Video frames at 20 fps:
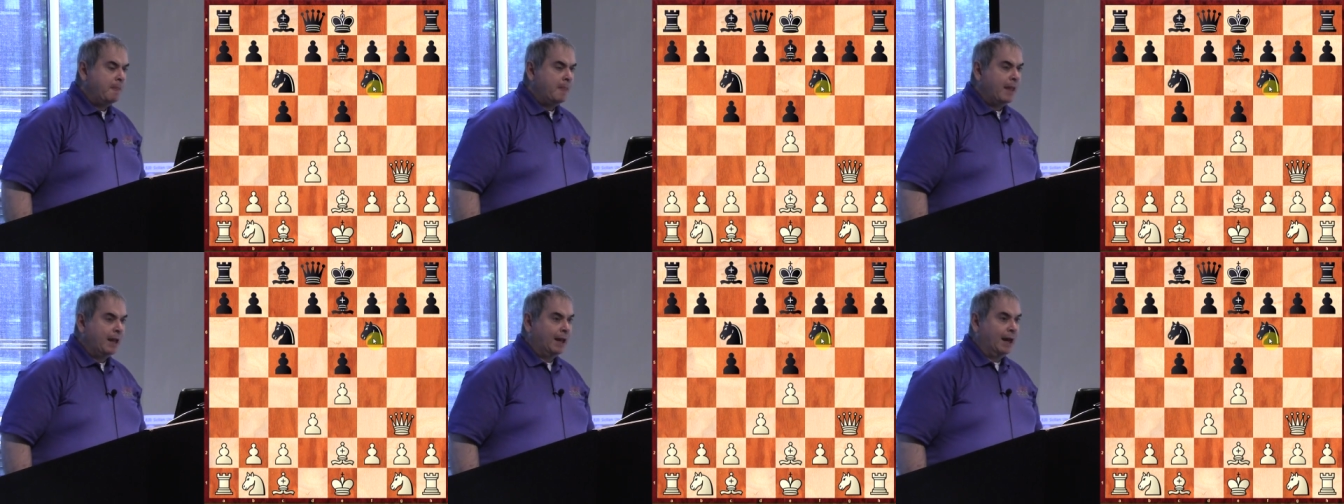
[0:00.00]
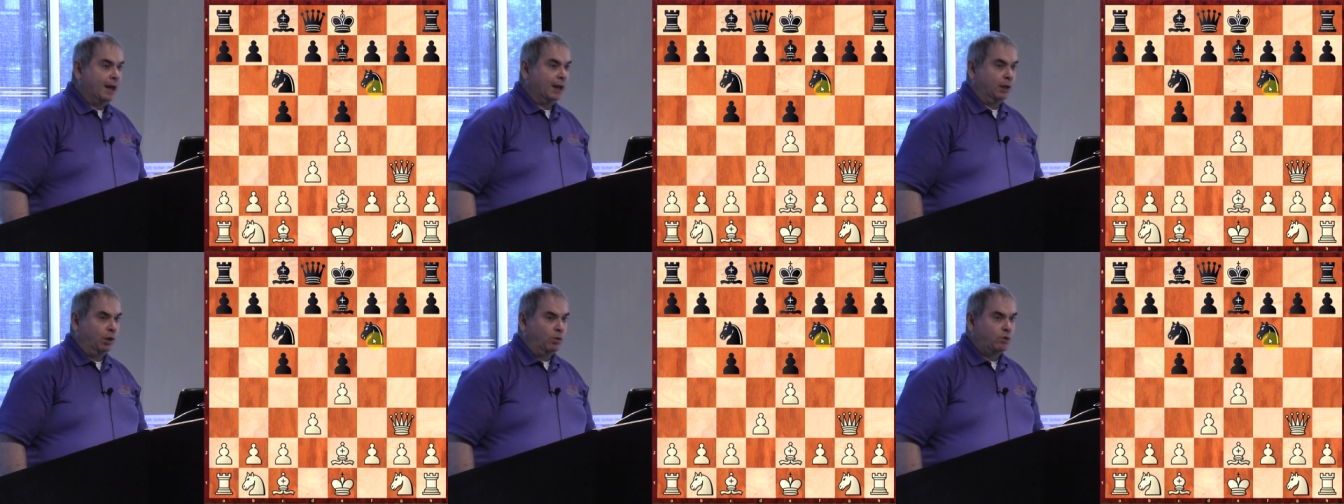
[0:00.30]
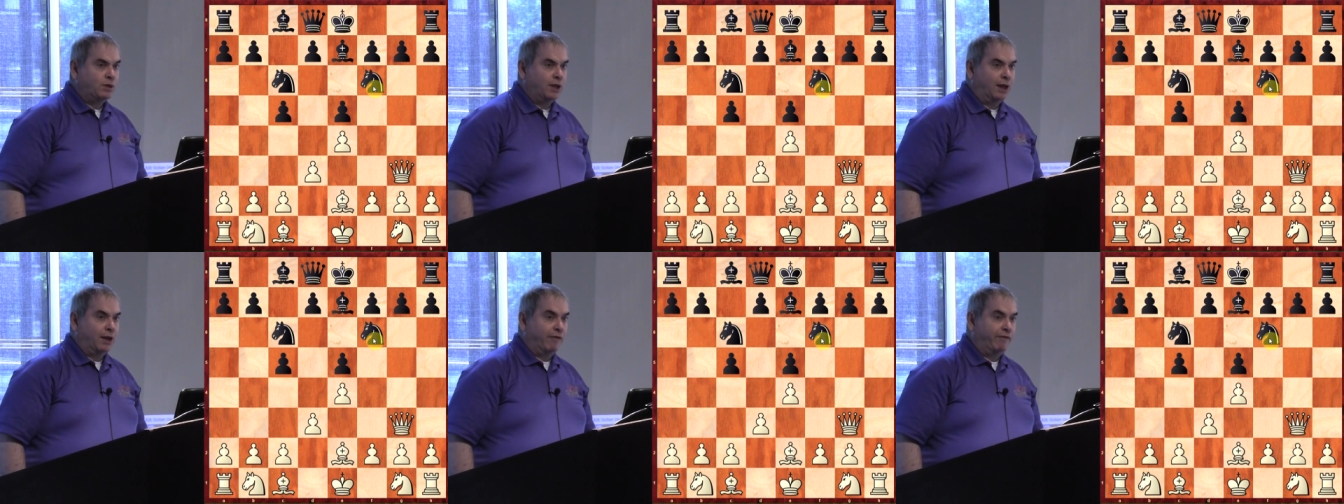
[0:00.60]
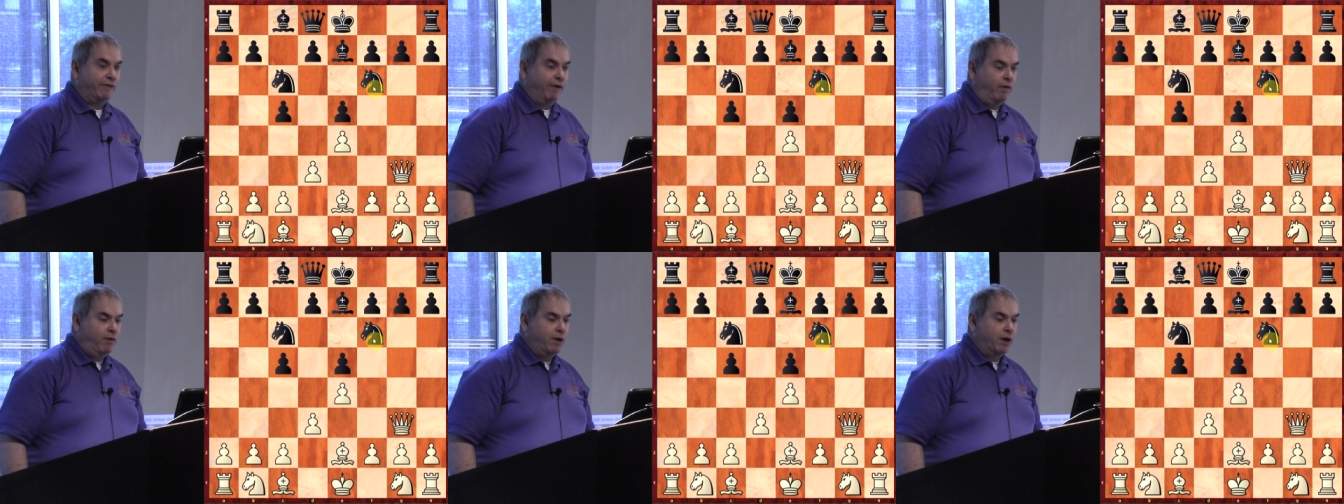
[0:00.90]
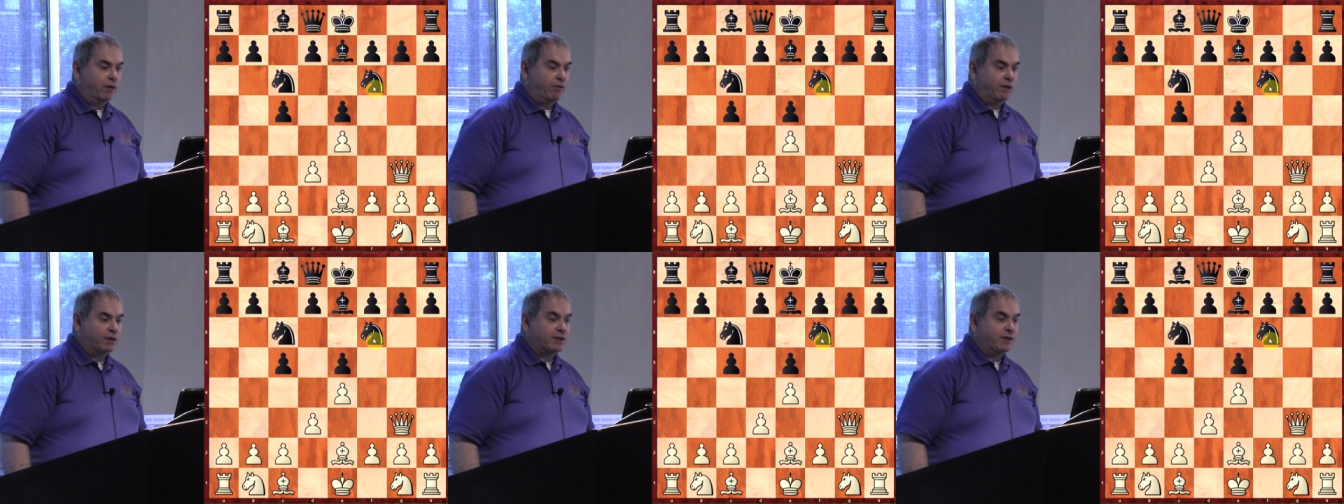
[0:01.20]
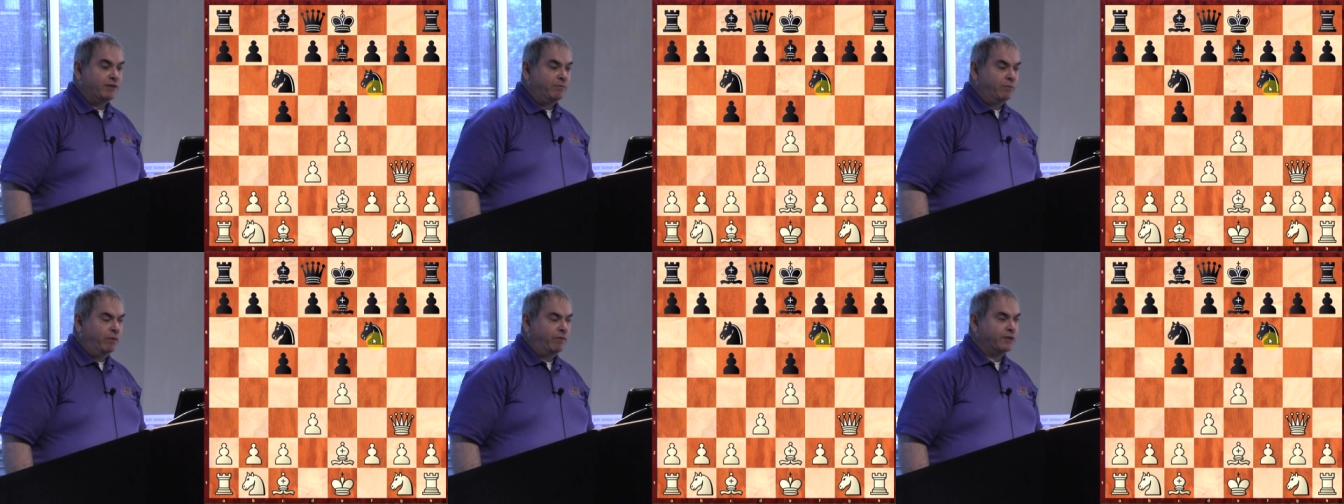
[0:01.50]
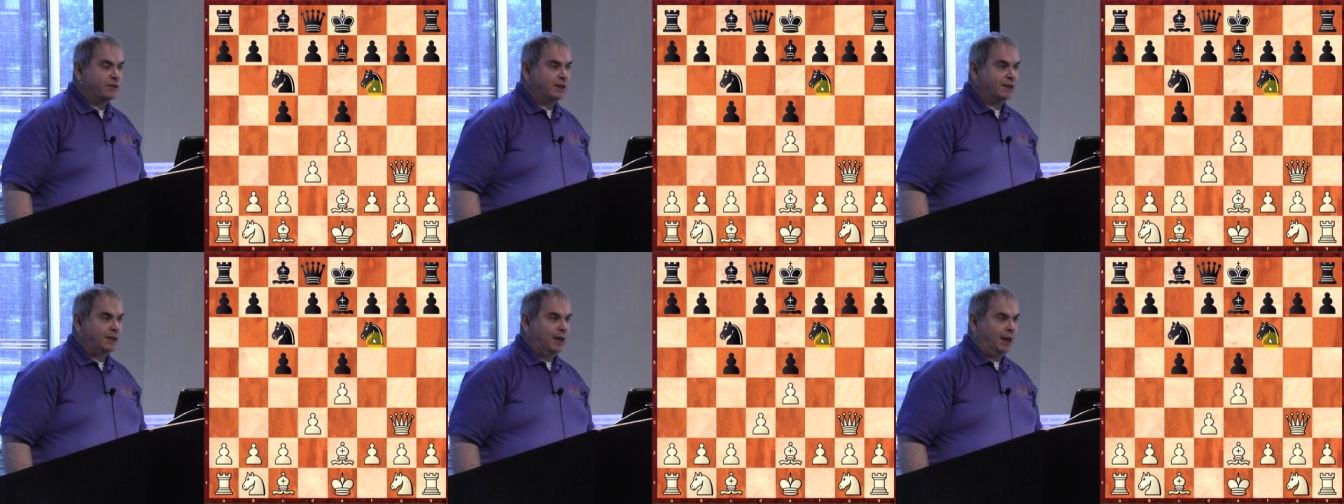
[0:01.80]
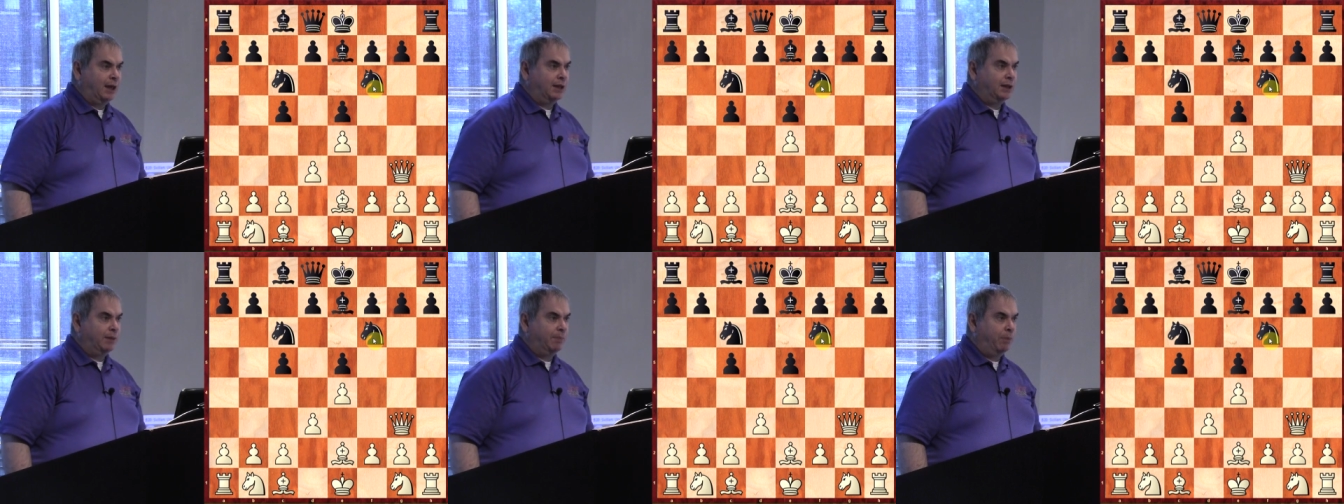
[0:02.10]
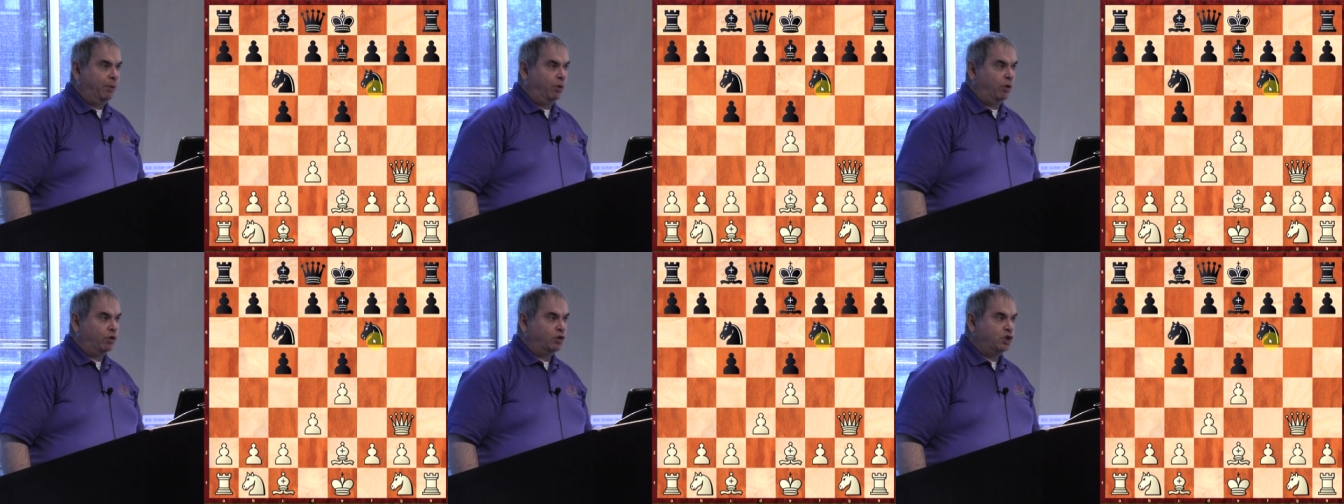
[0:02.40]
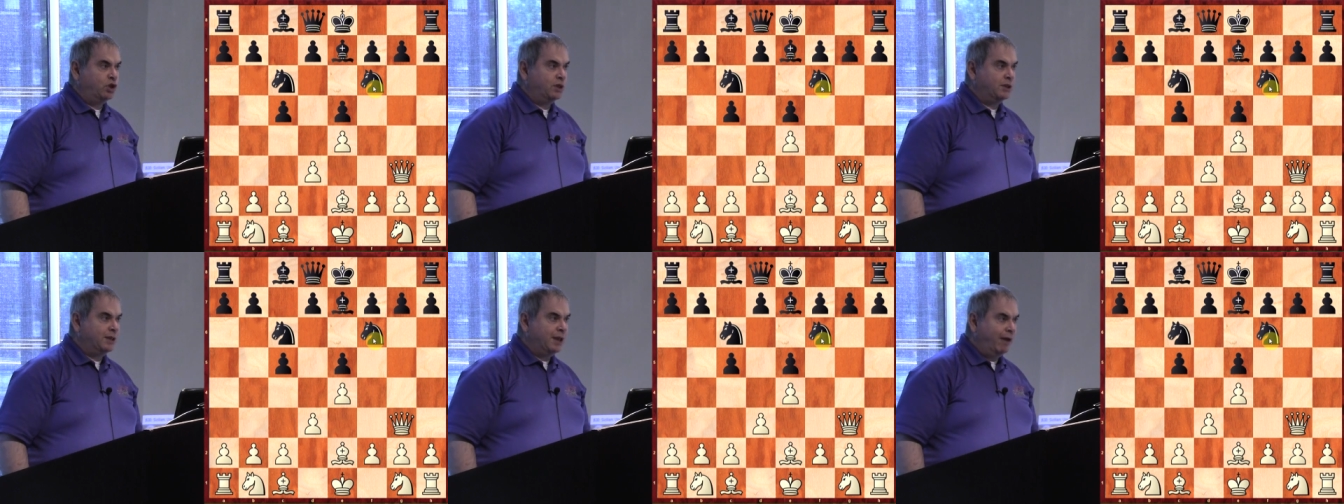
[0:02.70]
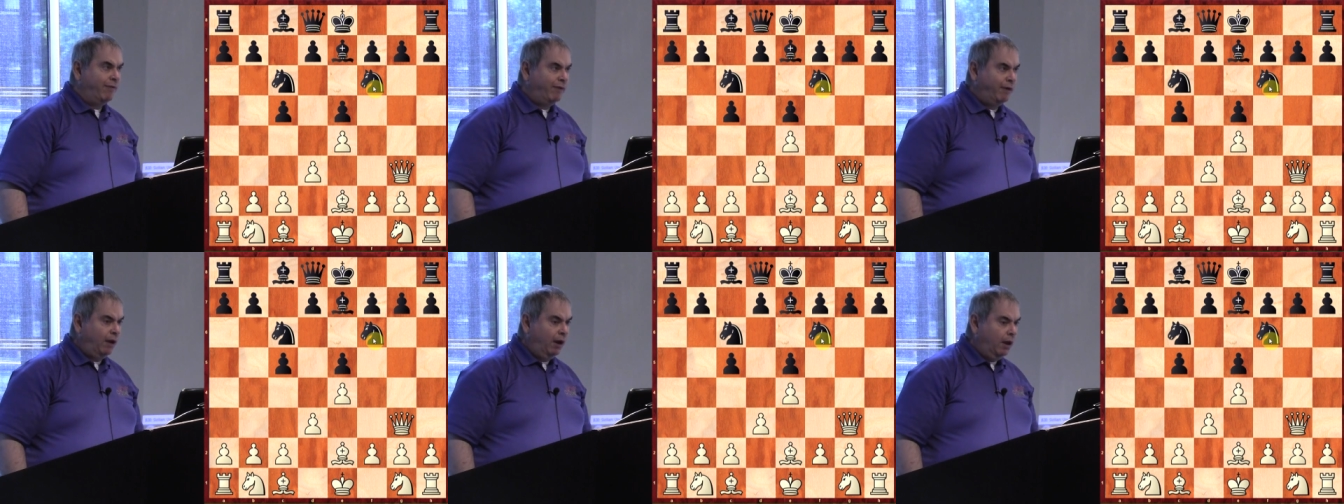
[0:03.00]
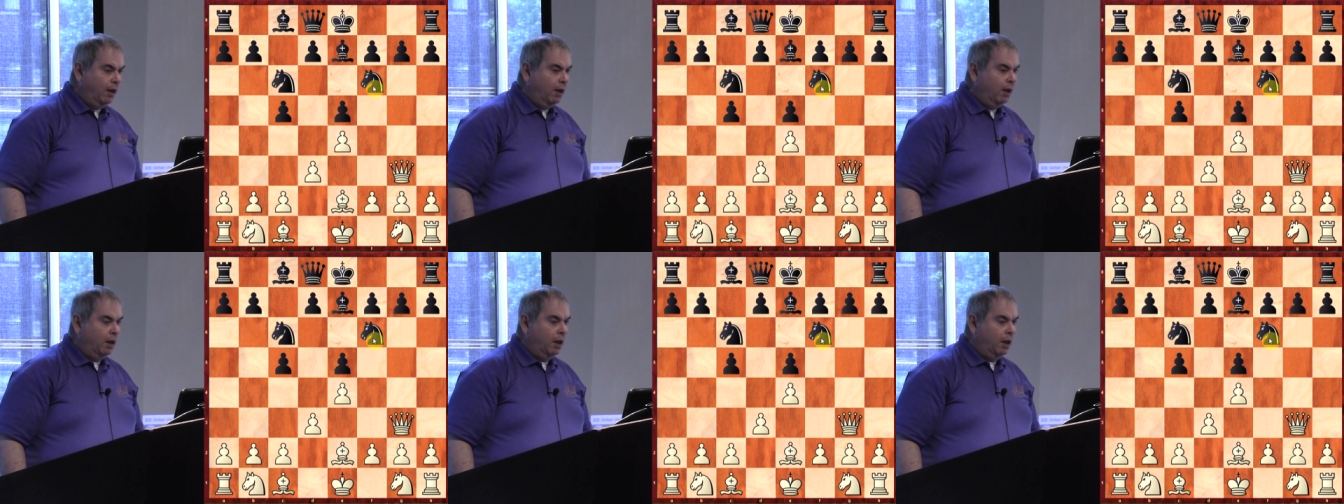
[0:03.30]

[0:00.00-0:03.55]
Again, it looks like a very aggressive move. He's attacking the pawn on g7.